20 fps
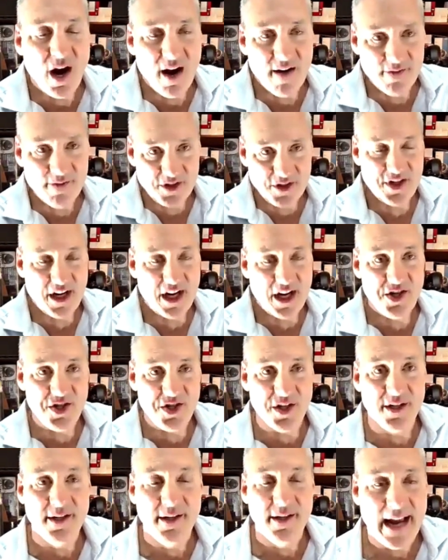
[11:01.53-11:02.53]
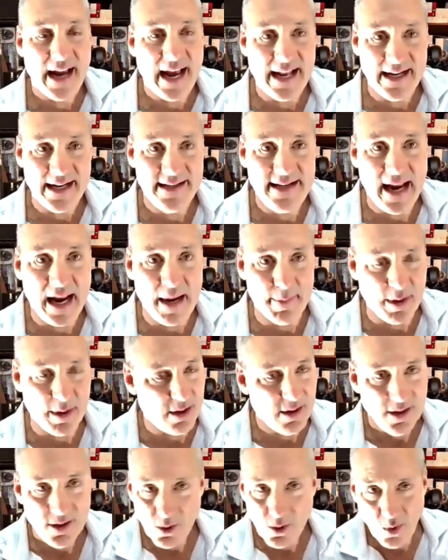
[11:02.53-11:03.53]
conversation at a
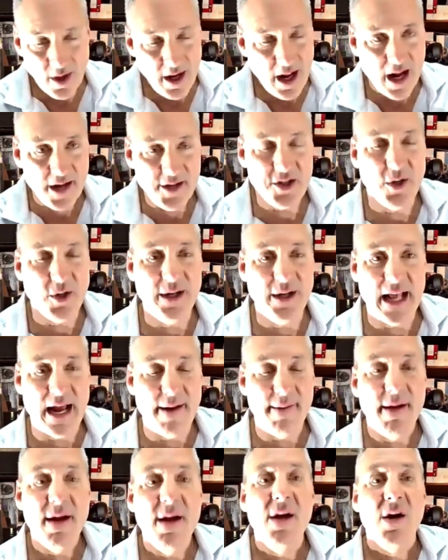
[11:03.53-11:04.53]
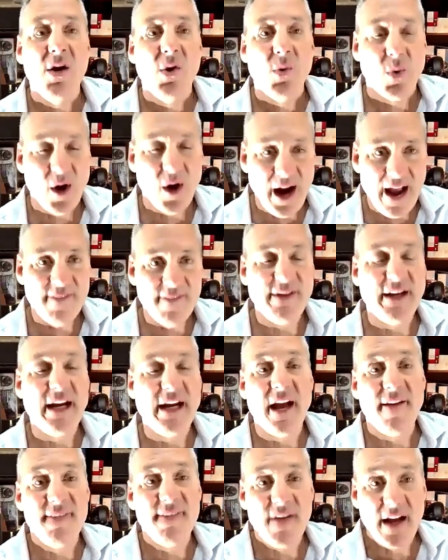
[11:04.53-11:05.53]
table. We're not doing that. We're
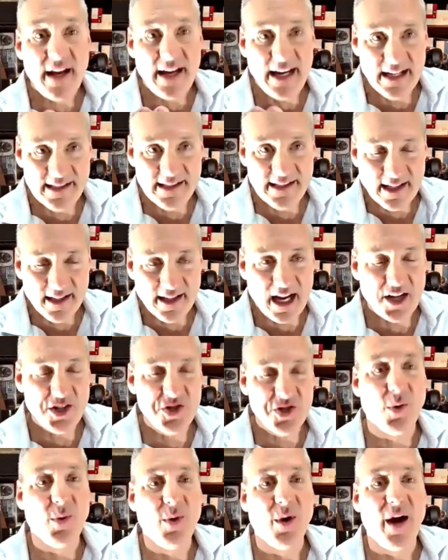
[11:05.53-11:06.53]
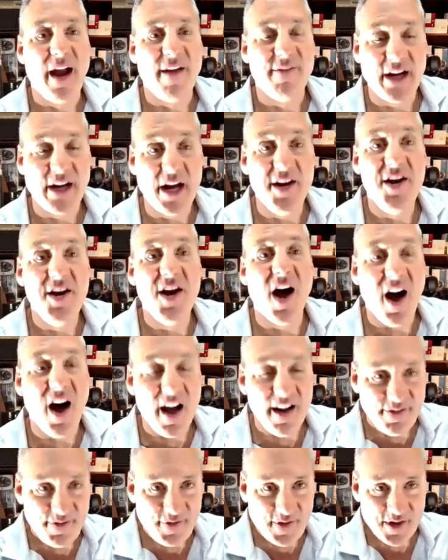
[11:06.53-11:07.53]
having a
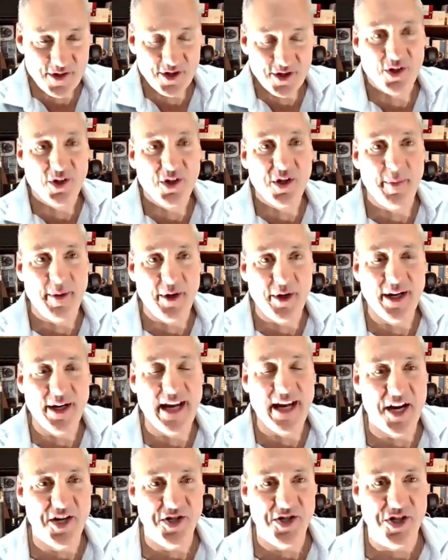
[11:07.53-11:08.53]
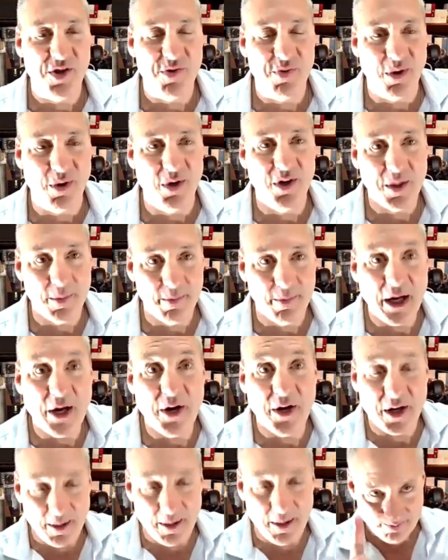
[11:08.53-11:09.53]
non-physical communication through a
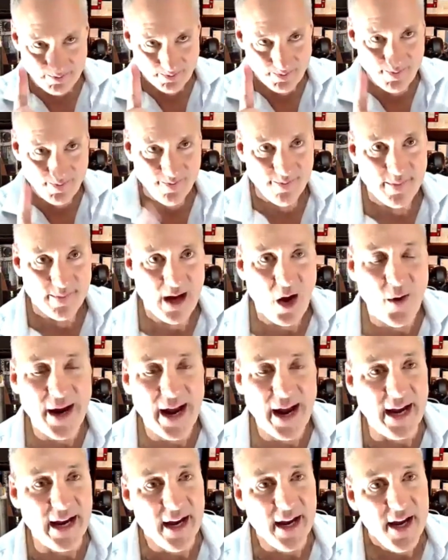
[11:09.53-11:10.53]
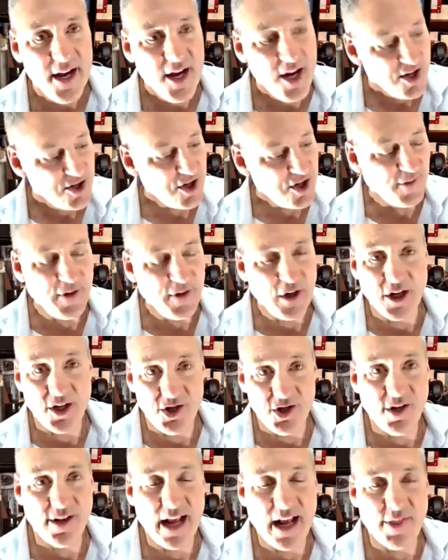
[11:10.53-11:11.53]
computer. Okay, so if you
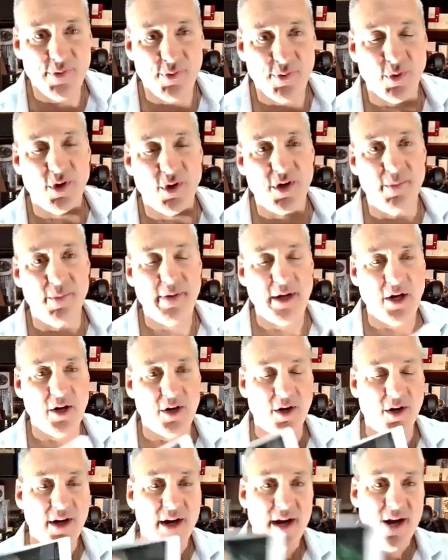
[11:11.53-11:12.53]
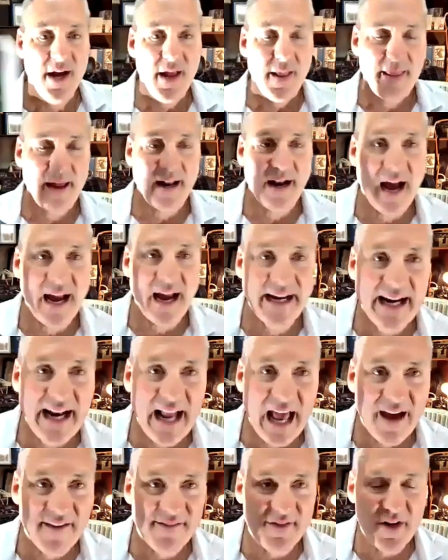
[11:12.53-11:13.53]
can do that through a computer, then I
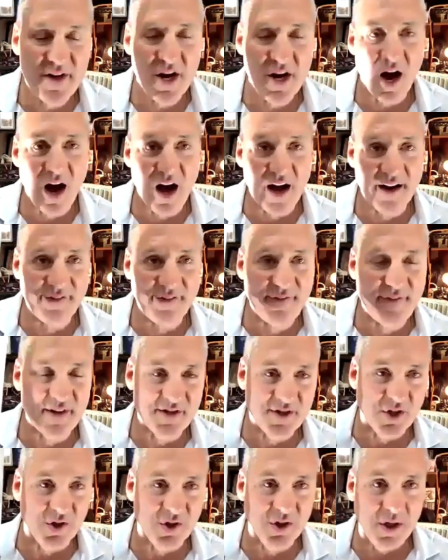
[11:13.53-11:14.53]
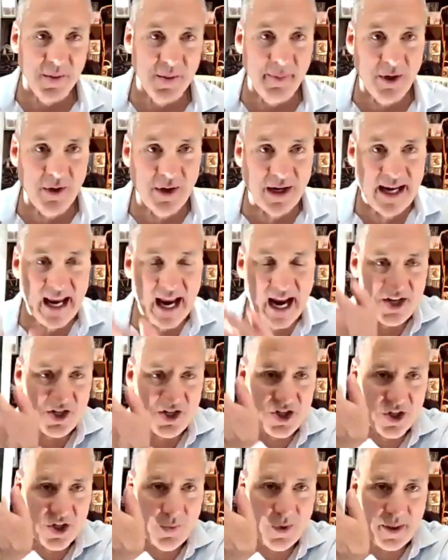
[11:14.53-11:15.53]
can have non-physical
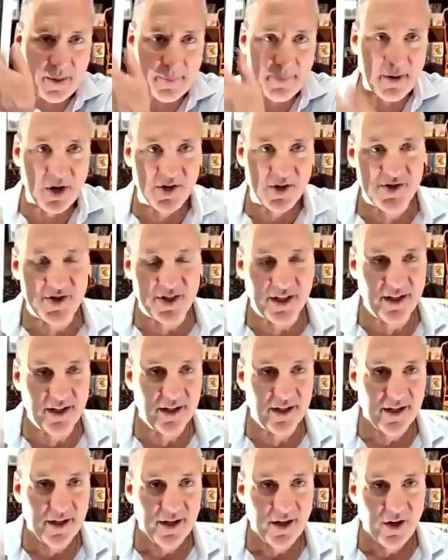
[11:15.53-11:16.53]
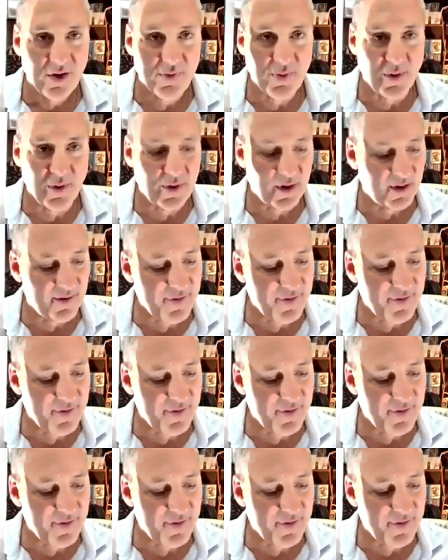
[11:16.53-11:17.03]
communication with a person through